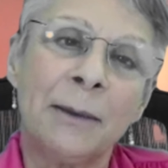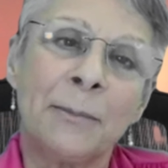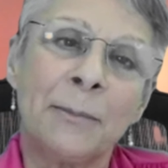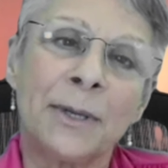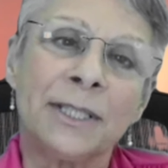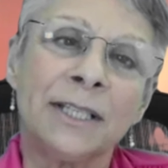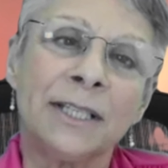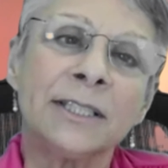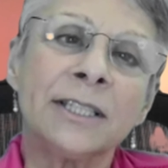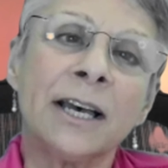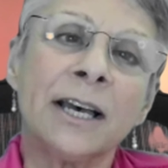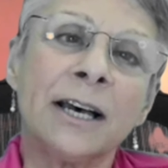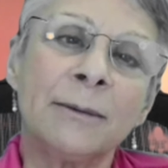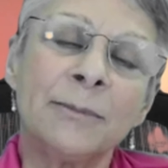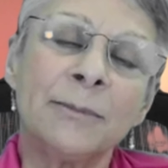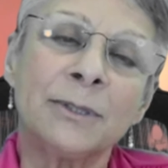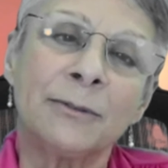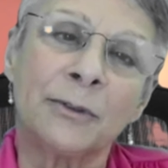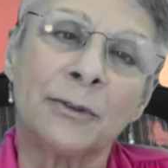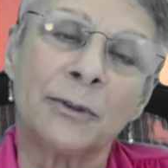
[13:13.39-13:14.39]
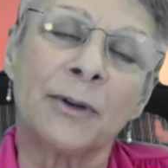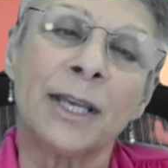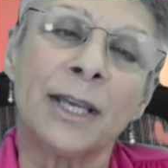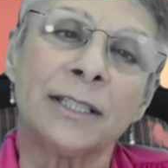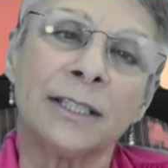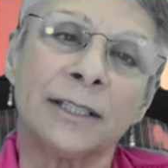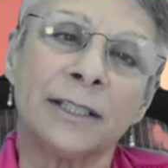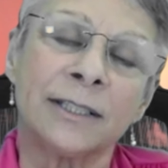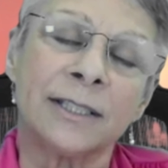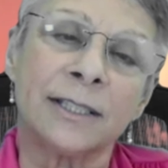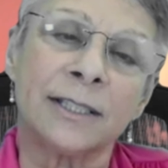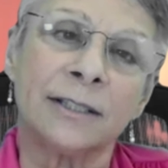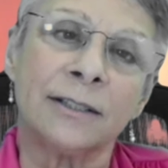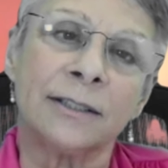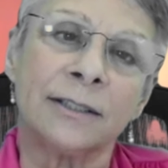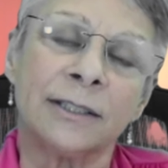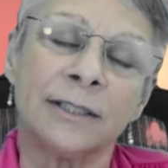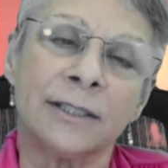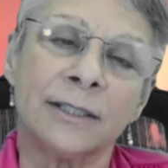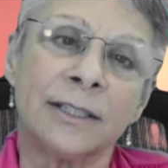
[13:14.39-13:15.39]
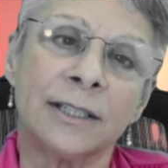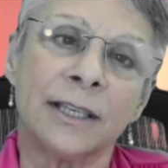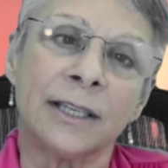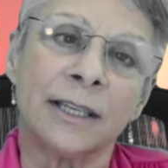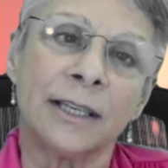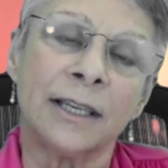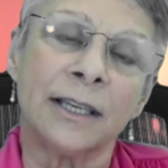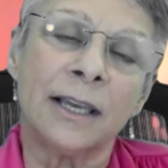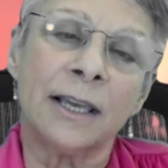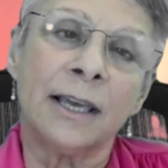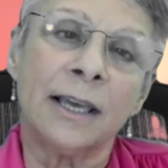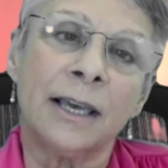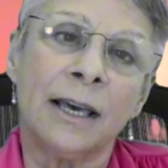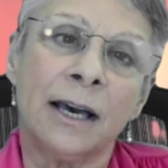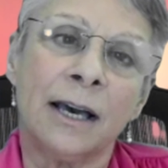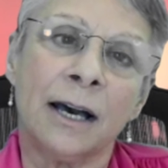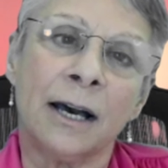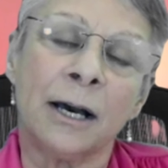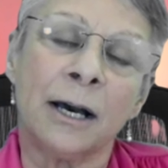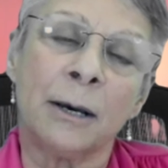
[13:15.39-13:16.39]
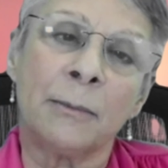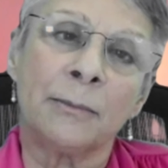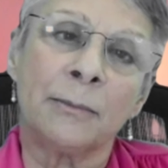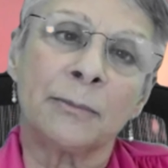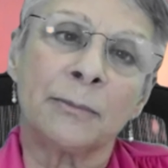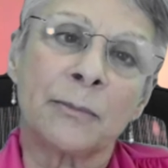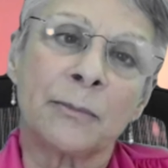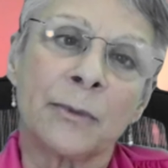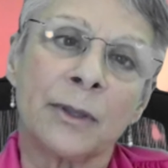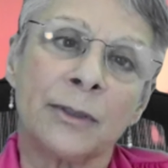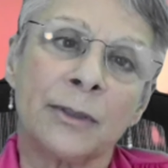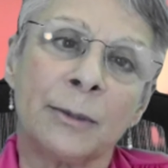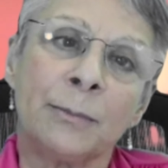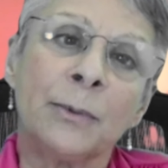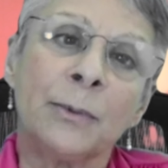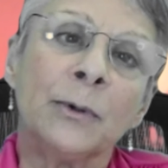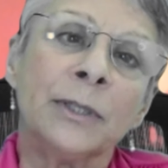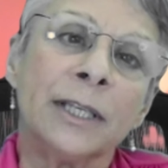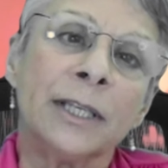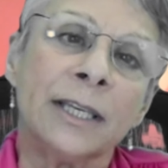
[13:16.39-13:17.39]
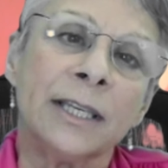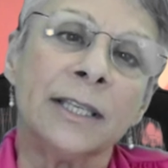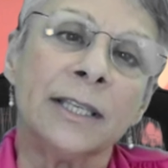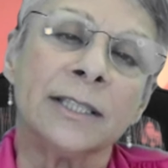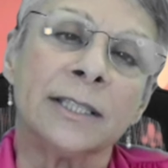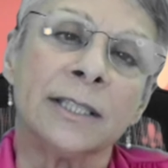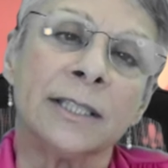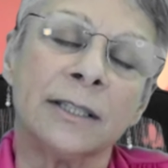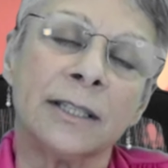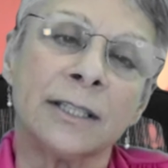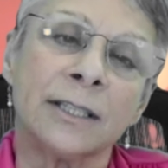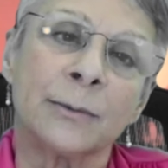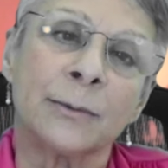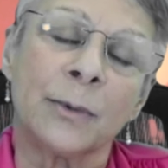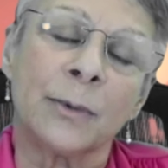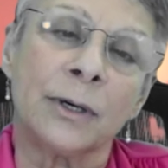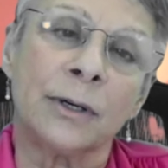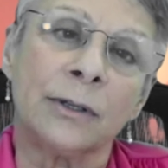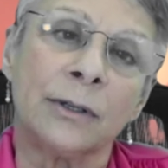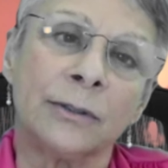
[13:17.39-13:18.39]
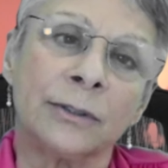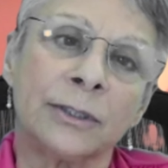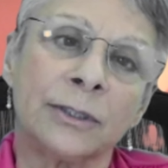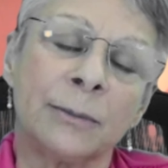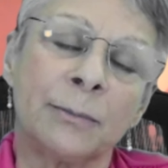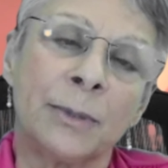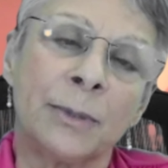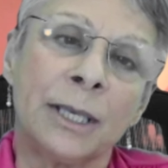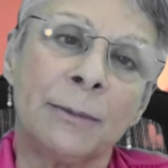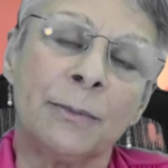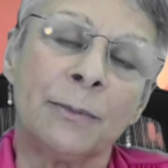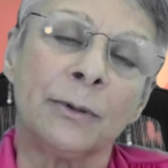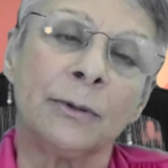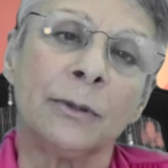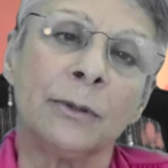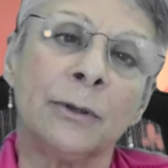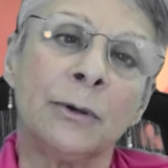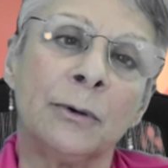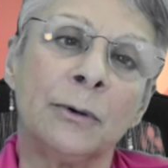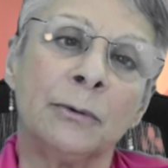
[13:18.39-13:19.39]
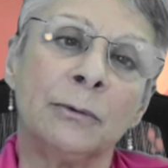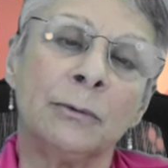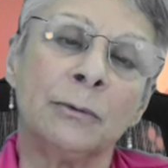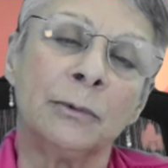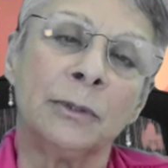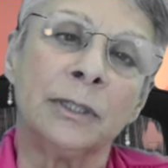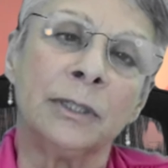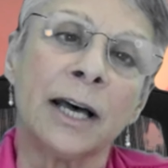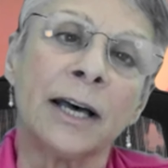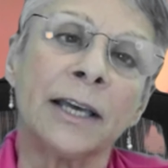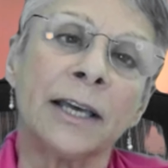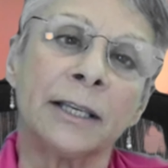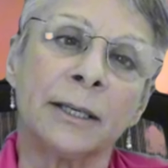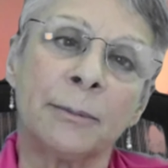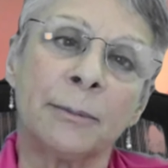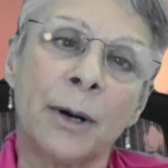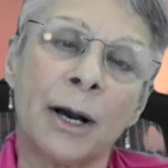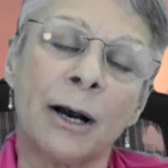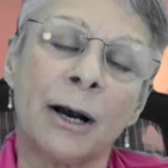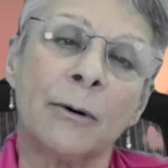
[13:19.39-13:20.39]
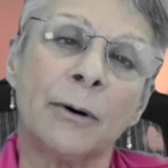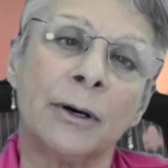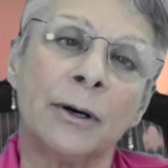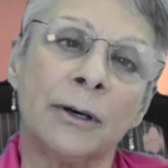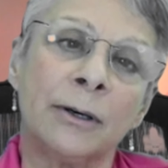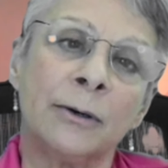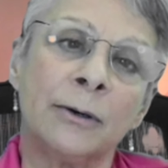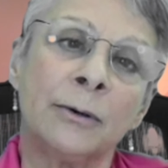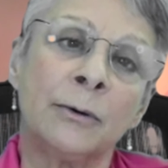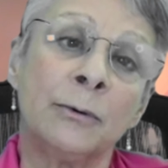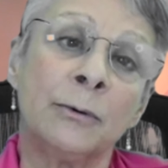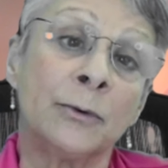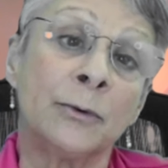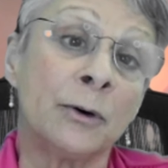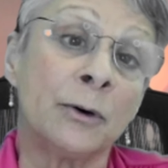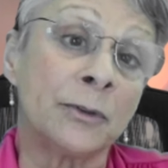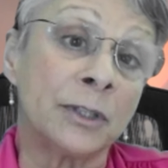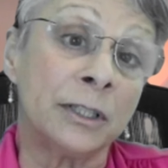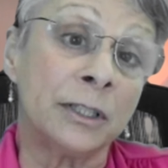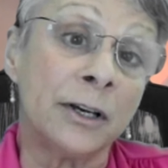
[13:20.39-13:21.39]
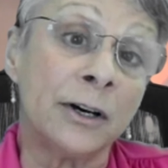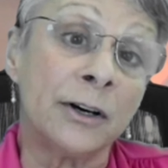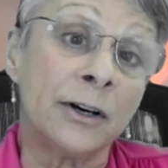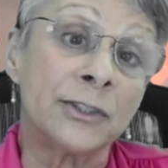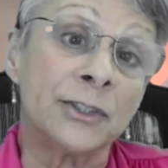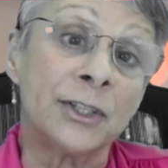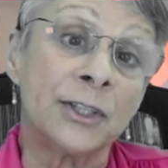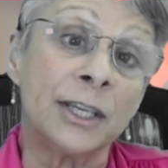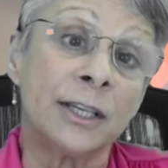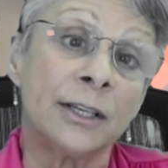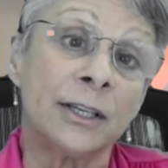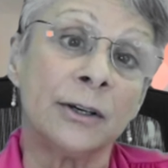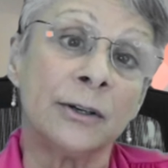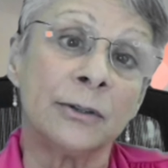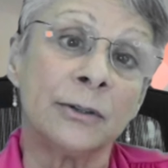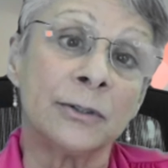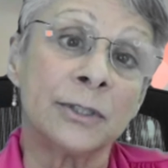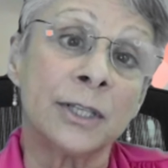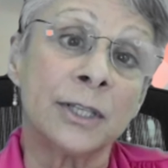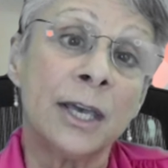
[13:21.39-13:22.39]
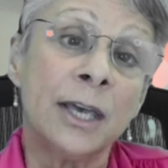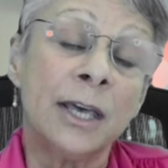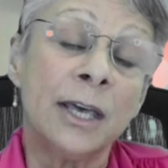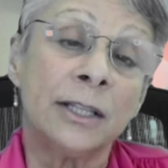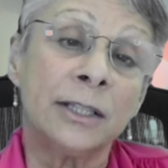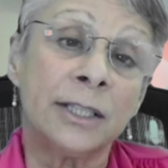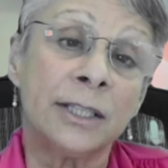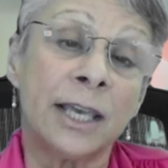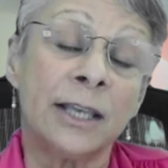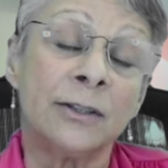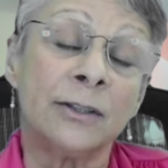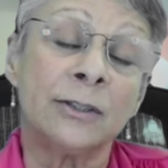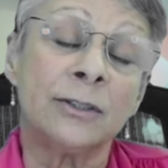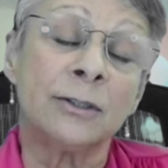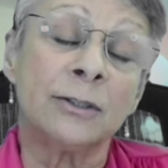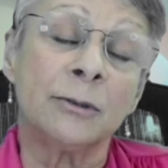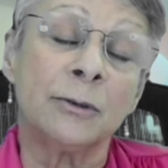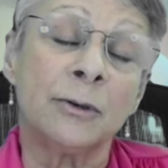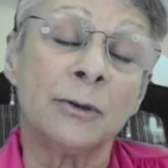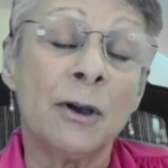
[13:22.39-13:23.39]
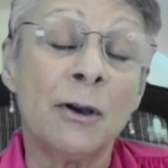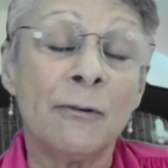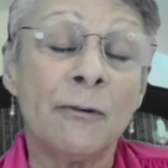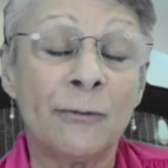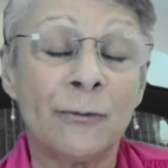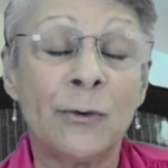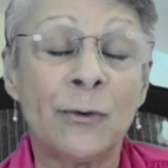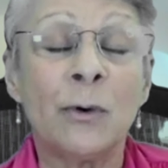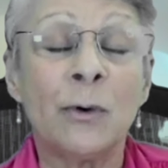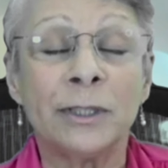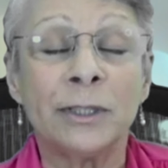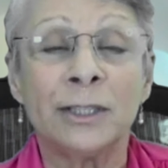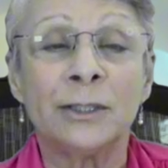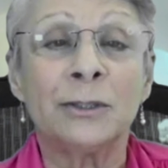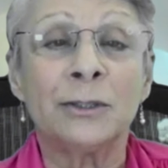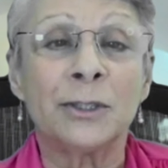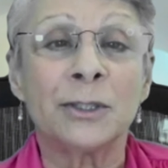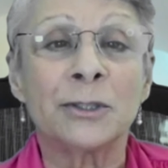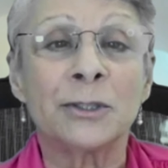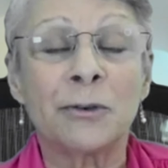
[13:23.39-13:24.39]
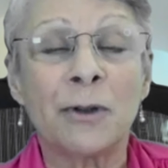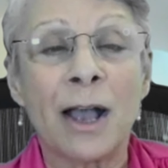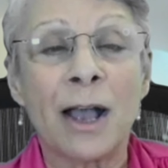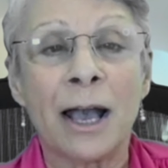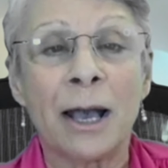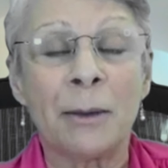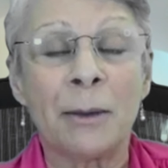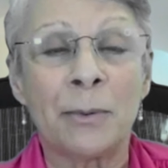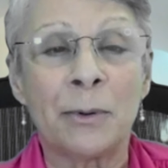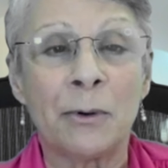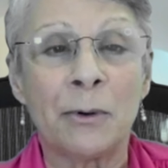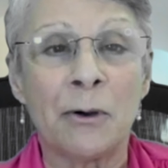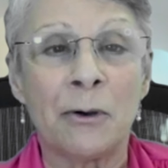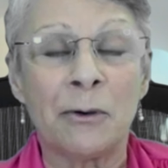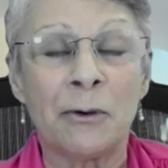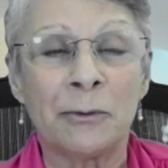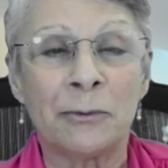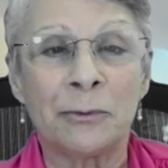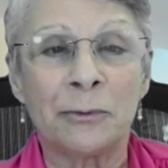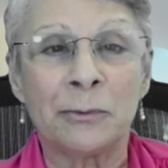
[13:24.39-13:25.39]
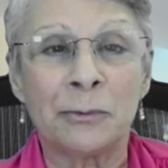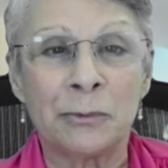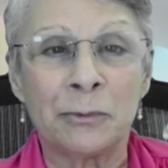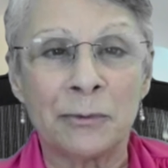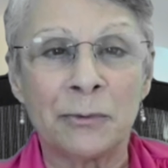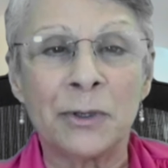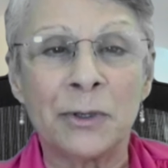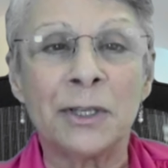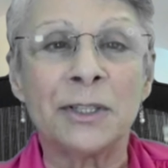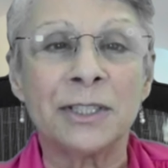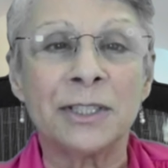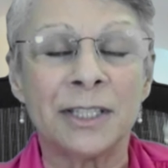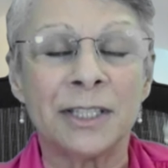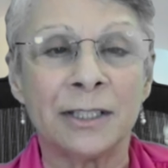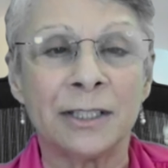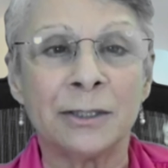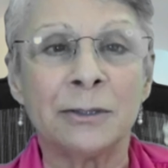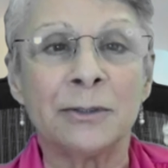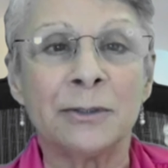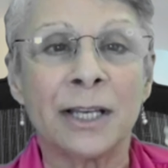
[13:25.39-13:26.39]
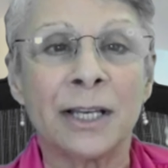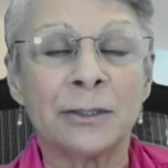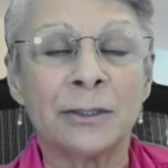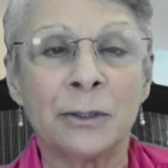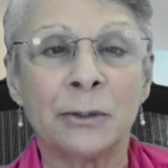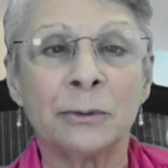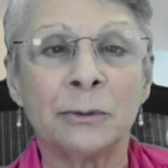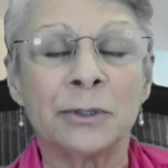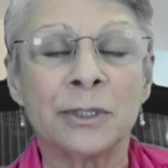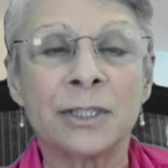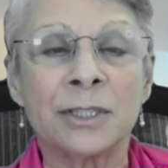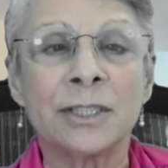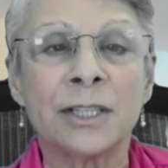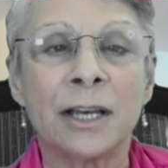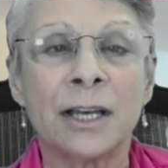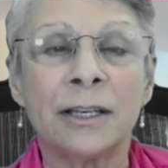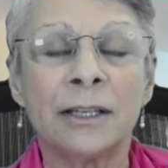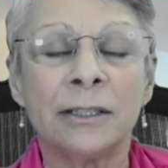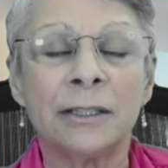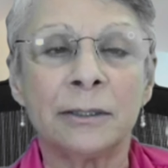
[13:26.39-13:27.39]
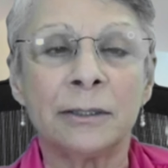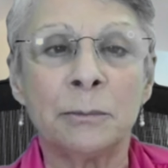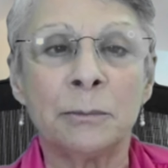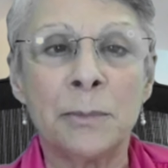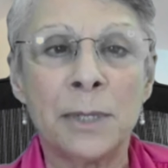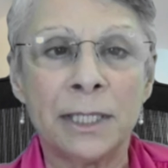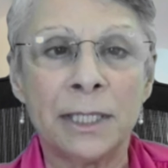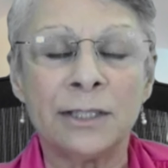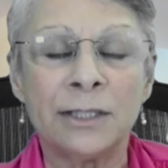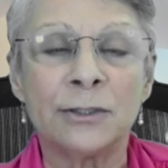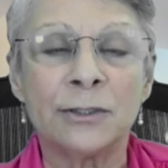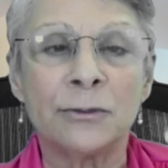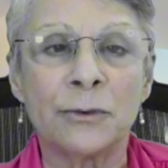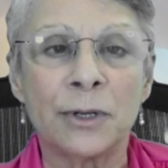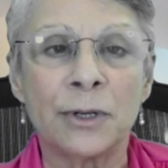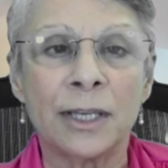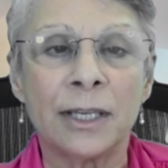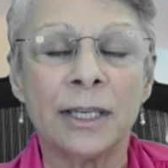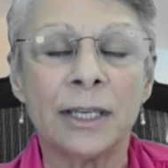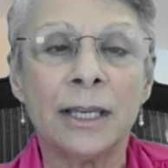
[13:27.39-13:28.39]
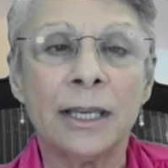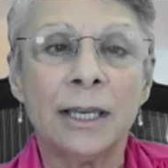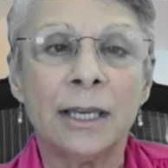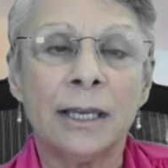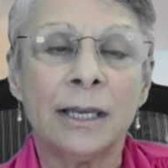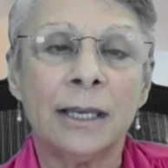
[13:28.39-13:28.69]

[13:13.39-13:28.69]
But in times of great uncertainty, the bullies in this world, the people who like power, who've got the large egos, tend to fall into the trap of reverting to that old style, military,